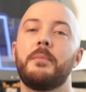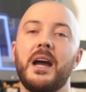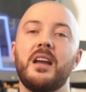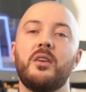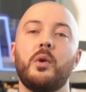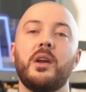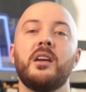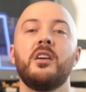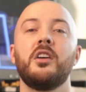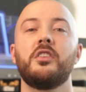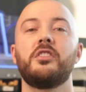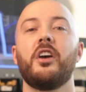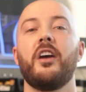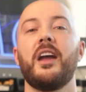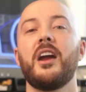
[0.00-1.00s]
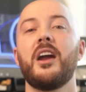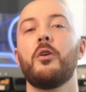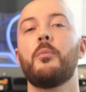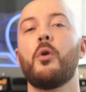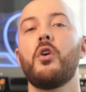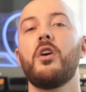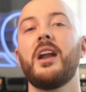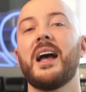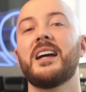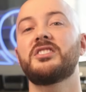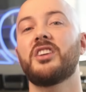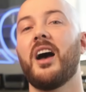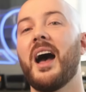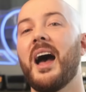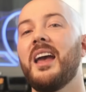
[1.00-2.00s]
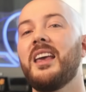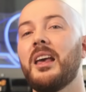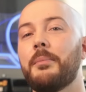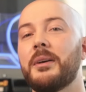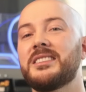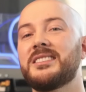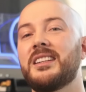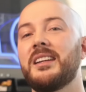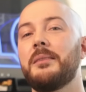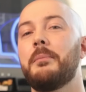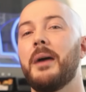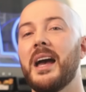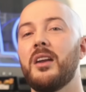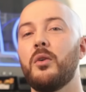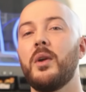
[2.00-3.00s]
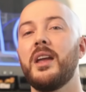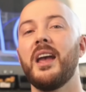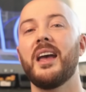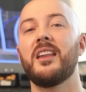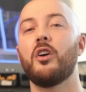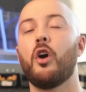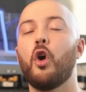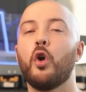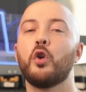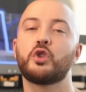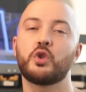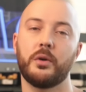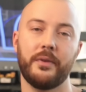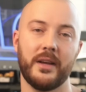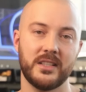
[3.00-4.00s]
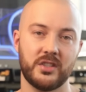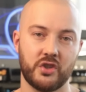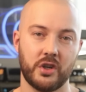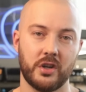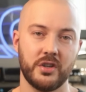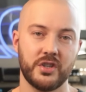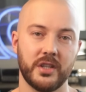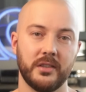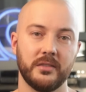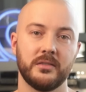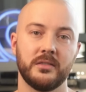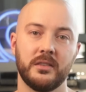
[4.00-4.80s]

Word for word: of battery, the Airborne has a high-capacity battery and ultra-fast charging.